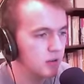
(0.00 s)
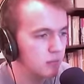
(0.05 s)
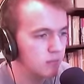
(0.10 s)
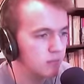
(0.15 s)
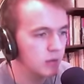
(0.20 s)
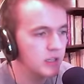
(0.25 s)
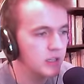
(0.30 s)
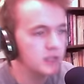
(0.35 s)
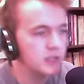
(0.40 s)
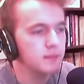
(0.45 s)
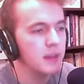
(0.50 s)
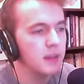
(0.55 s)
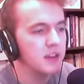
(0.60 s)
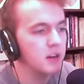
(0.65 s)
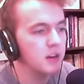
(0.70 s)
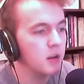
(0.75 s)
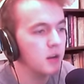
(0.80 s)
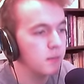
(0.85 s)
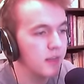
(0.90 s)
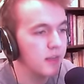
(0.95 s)
please make
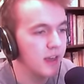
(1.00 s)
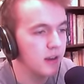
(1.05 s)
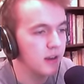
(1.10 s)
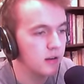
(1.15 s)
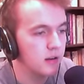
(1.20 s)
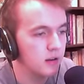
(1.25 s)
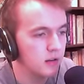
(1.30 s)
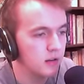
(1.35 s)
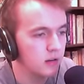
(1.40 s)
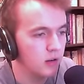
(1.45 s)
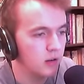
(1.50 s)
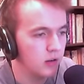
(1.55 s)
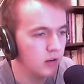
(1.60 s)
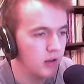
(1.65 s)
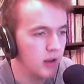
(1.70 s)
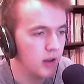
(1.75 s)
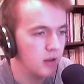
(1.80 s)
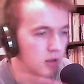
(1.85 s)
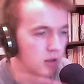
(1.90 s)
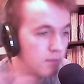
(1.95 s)
it up that.
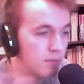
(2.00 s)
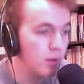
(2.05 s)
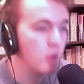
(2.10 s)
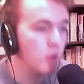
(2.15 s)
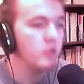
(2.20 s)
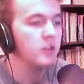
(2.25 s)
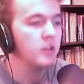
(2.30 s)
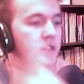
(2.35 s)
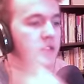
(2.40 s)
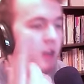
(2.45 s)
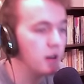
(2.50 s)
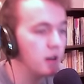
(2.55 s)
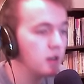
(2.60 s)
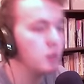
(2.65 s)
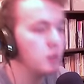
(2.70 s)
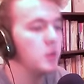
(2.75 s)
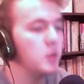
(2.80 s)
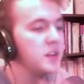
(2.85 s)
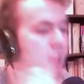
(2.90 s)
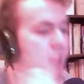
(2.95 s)
Okay, the boat goes under,
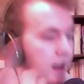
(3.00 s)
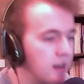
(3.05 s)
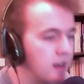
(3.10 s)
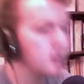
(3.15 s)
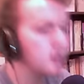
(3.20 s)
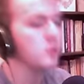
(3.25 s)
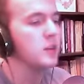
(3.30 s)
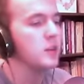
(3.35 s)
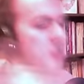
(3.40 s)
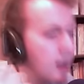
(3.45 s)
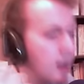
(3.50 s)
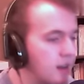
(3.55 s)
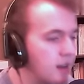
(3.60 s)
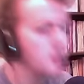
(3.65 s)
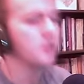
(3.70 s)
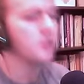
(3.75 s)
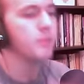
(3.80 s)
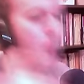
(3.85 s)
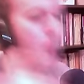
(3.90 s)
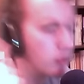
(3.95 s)
we get it, we get it,
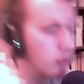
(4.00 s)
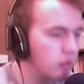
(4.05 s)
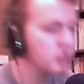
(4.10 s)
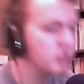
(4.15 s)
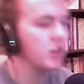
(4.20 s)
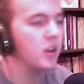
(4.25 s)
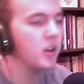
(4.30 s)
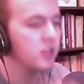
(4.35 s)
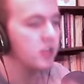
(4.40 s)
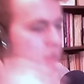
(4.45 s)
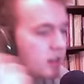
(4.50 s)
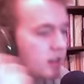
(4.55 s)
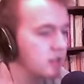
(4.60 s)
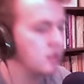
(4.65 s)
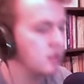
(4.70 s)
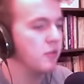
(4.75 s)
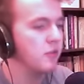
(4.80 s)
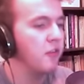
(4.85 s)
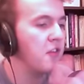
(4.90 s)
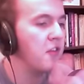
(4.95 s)
the boat goes under, there's
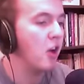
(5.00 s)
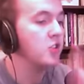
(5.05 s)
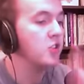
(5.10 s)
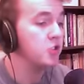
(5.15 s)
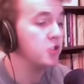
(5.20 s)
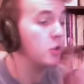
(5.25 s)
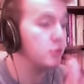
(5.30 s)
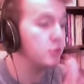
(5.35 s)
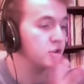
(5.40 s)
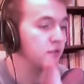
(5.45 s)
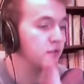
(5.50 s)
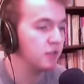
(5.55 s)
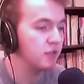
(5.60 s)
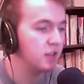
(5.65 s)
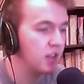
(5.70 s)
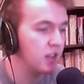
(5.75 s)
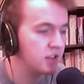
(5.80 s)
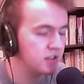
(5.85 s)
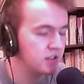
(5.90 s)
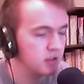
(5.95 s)
no fast option for
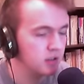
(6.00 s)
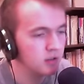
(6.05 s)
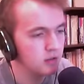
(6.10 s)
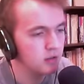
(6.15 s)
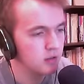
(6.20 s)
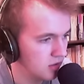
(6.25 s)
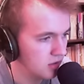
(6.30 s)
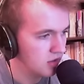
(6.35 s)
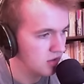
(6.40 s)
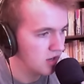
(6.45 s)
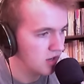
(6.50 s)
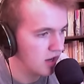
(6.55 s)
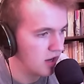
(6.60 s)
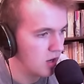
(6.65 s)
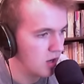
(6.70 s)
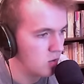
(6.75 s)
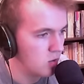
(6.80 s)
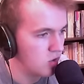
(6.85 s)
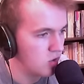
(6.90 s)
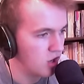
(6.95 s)
this. And
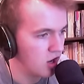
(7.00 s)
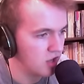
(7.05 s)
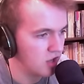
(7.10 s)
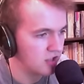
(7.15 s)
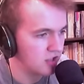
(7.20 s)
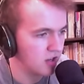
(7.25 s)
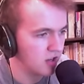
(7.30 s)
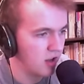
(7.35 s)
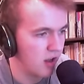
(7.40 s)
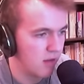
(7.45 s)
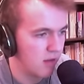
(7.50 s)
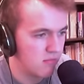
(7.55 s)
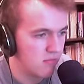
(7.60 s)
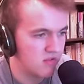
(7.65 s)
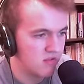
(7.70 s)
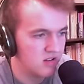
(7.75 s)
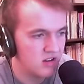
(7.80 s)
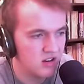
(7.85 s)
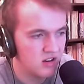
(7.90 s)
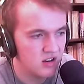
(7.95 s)
now car time!
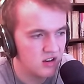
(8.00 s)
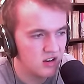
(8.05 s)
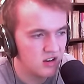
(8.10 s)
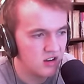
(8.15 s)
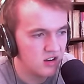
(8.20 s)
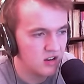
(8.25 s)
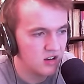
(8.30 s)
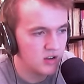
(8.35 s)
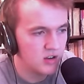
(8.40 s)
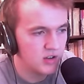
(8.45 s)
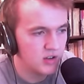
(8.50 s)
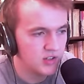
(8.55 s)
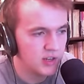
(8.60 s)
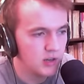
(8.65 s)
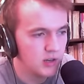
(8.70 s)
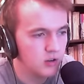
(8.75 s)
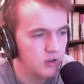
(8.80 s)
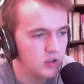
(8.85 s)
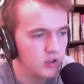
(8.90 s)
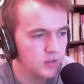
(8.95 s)
See,
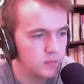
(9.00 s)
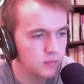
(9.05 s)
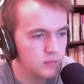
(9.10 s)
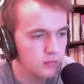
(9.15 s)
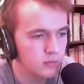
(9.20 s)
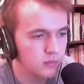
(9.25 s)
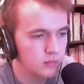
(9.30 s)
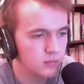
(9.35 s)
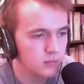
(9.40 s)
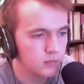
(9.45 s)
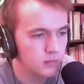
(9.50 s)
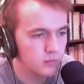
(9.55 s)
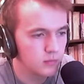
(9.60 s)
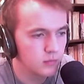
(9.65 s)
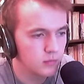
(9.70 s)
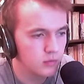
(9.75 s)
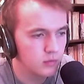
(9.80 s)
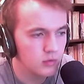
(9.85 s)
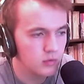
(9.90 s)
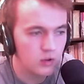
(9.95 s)
it looks
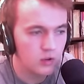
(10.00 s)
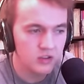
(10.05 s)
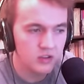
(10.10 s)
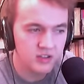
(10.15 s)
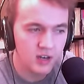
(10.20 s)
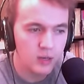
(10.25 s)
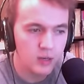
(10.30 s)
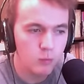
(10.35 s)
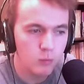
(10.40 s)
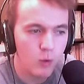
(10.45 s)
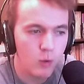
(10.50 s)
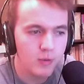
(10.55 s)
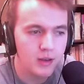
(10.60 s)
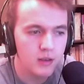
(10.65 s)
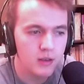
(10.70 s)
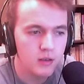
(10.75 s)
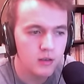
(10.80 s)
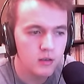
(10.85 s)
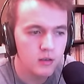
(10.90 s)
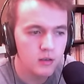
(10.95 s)
slightly
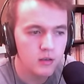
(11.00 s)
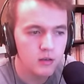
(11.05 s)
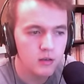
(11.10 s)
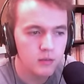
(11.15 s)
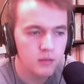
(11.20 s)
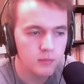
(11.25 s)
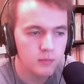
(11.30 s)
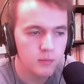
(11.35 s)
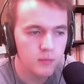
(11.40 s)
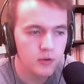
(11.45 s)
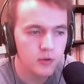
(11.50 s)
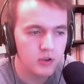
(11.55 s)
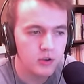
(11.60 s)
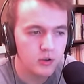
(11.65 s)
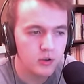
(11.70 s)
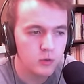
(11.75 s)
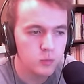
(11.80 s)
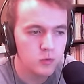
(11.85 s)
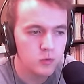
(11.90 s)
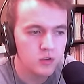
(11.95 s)
wobbly, pretty
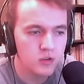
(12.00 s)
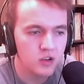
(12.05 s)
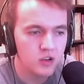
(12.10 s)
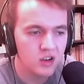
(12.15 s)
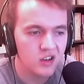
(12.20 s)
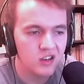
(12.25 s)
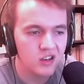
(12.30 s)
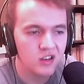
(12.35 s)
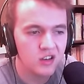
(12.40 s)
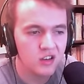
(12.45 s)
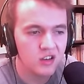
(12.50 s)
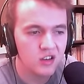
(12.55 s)
good. Well, the car...